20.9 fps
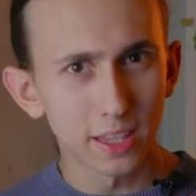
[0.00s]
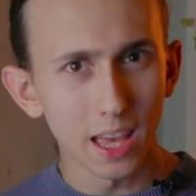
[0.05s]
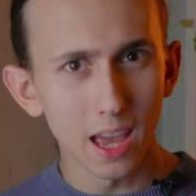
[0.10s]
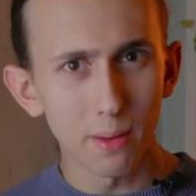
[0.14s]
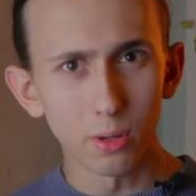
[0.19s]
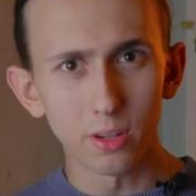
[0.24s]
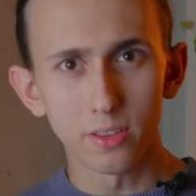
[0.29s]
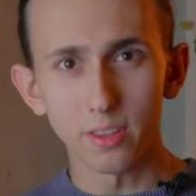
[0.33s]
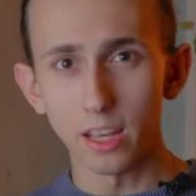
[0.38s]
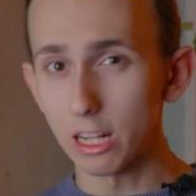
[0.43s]

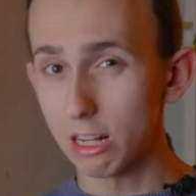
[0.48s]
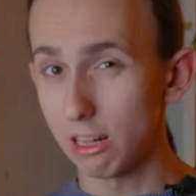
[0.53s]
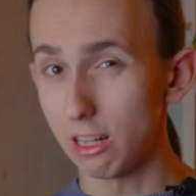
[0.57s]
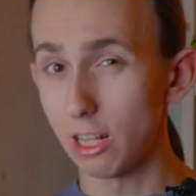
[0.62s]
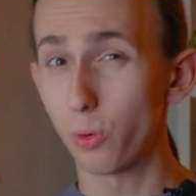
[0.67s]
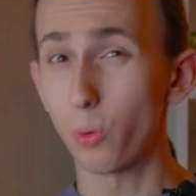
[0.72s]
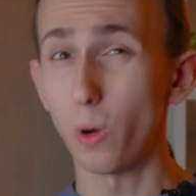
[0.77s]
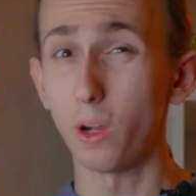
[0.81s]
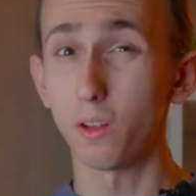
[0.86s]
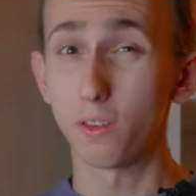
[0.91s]
camera, it's actually
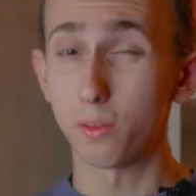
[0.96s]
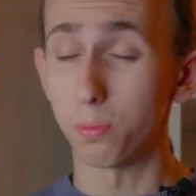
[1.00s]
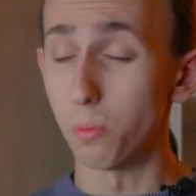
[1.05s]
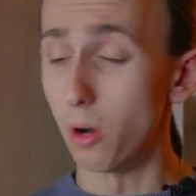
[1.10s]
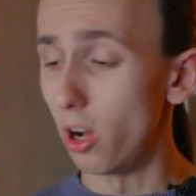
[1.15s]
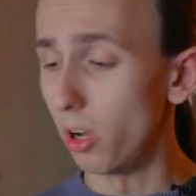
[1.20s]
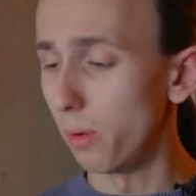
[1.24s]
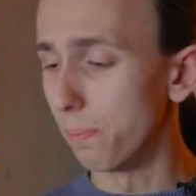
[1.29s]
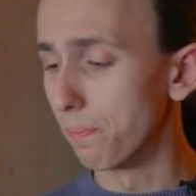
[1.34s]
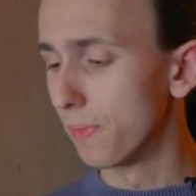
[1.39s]
quite
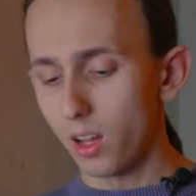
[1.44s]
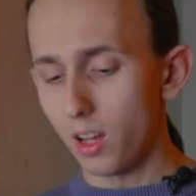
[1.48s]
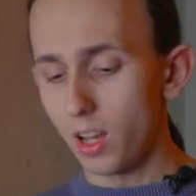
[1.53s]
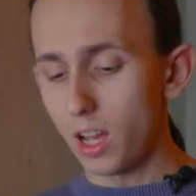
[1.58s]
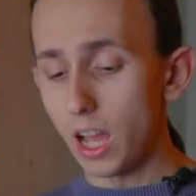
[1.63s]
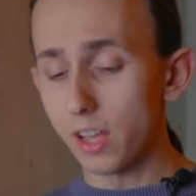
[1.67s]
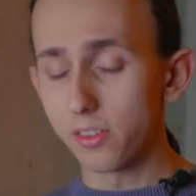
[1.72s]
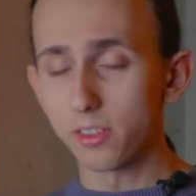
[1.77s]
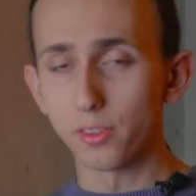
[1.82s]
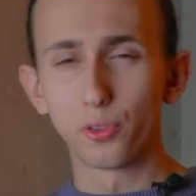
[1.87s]
small
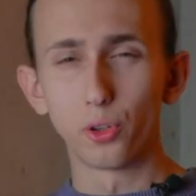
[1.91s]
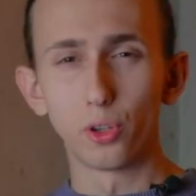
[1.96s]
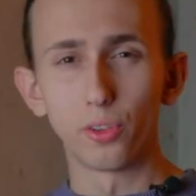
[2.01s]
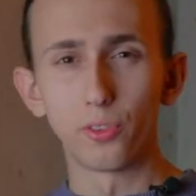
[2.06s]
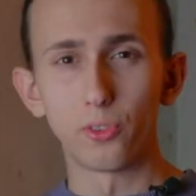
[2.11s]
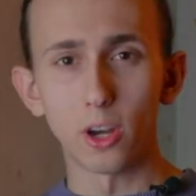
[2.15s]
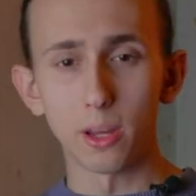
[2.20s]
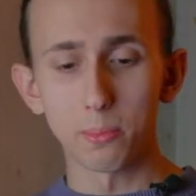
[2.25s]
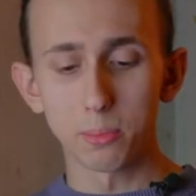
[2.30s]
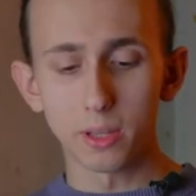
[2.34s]
as a full
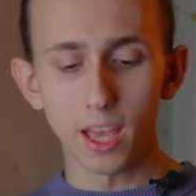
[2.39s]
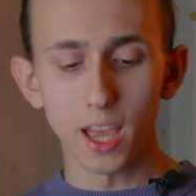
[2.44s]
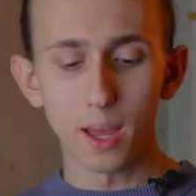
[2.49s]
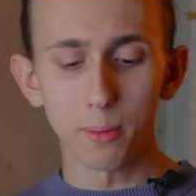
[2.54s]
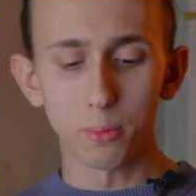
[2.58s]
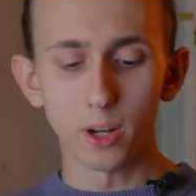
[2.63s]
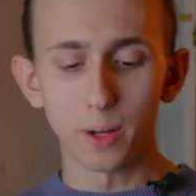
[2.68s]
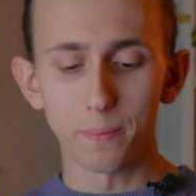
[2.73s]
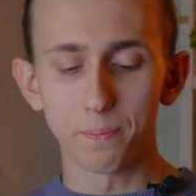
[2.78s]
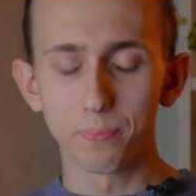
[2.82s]
frame
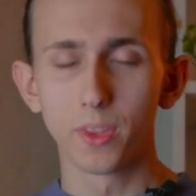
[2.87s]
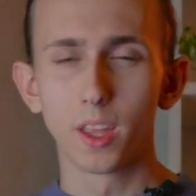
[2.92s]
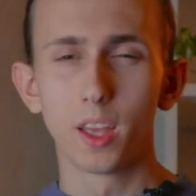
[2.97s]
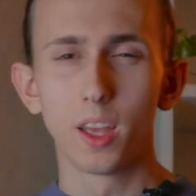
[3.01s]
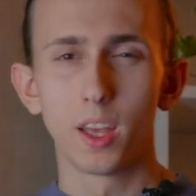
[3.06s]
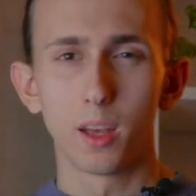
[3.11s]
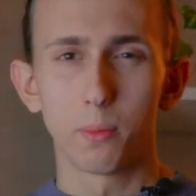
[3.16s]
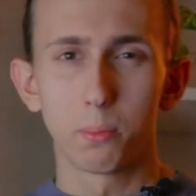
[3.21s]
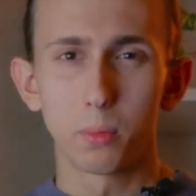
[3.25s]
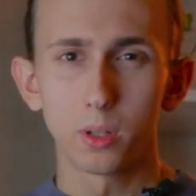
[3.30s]
camera,
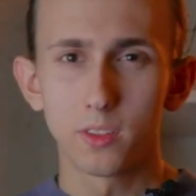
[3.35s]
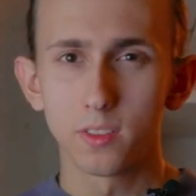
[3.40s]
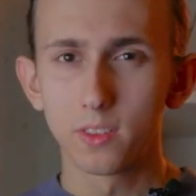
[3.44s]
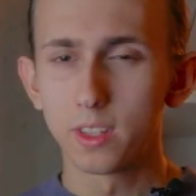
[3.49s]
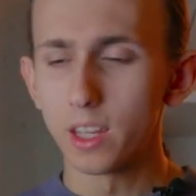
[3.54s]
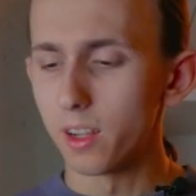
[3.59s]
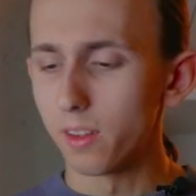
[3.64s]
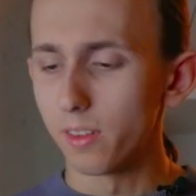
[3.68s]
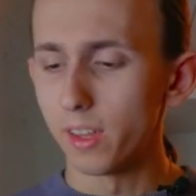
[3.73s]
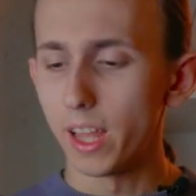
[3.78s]
but
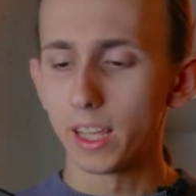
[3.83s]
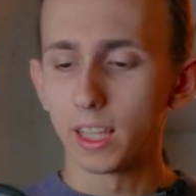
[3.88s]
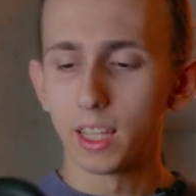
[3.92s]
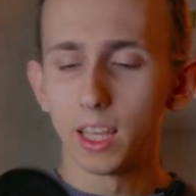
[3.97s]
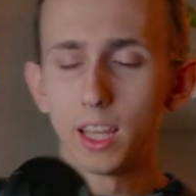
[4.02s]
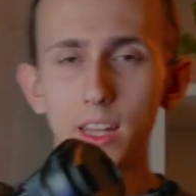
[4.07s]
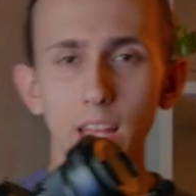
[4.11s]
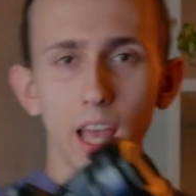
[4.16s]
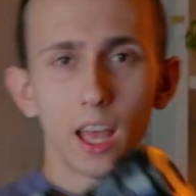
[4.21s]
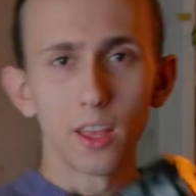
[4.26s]
still, like,
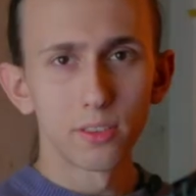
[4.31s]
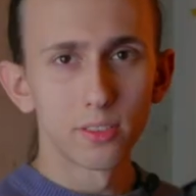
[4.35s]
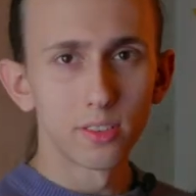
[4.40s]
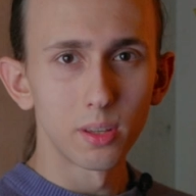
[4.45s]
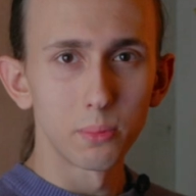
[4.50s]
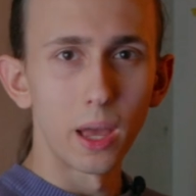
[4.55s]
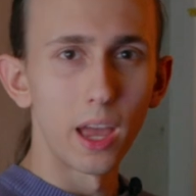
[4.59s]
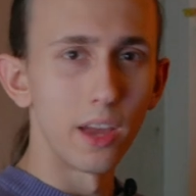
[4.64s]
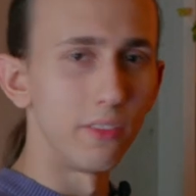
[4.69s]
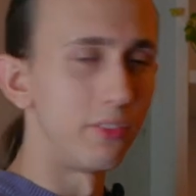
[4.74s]
it has
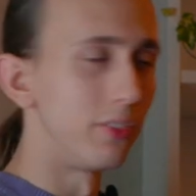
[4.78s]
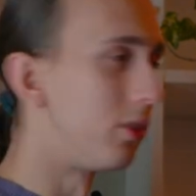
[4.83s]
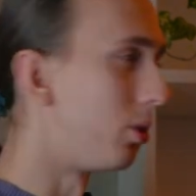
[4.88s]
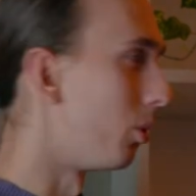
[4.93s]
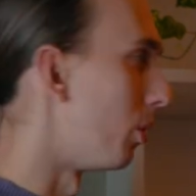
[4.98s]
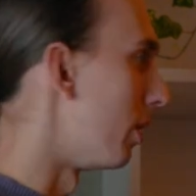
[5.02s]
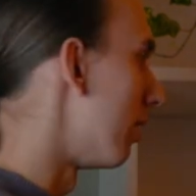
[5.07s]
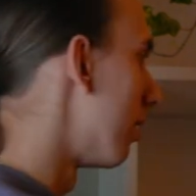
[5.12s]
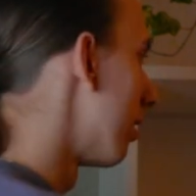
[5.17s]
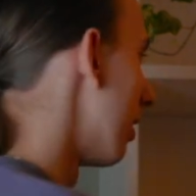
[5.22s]
some heft
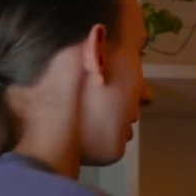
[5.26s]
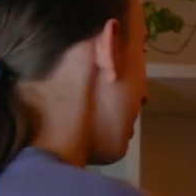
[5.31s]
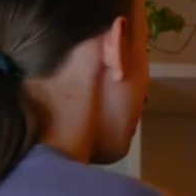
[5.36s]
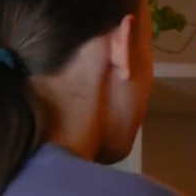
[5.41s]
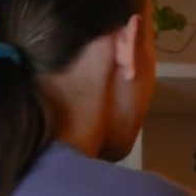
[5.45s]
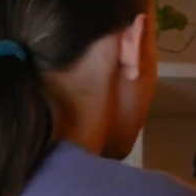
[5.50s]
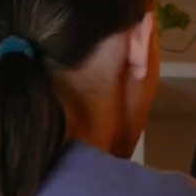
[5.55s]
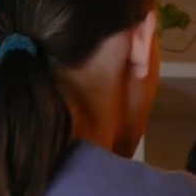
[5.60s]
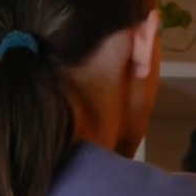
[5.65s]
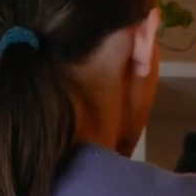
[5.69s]
to it,
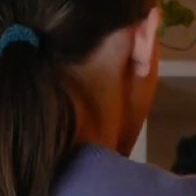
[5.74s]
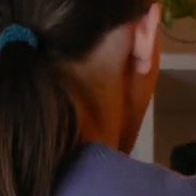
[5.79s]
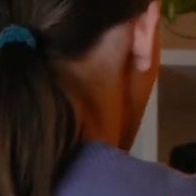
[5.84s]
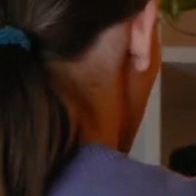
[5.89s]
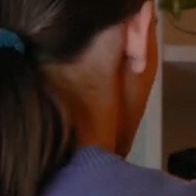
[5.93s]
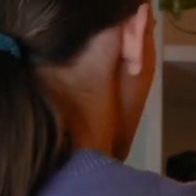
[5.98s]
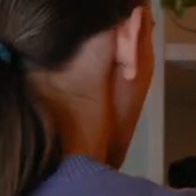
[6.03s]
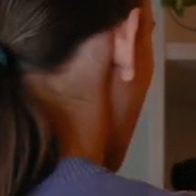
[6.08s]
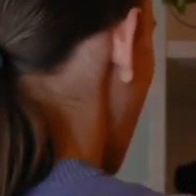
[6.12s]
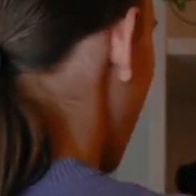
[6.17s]
especially
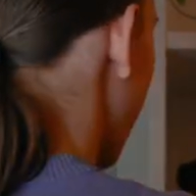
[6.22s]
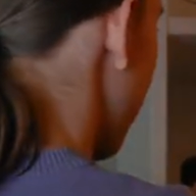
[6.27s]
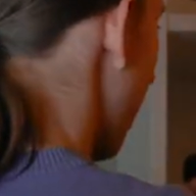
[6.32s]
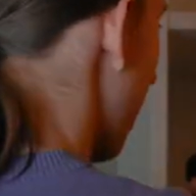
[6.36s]
when I have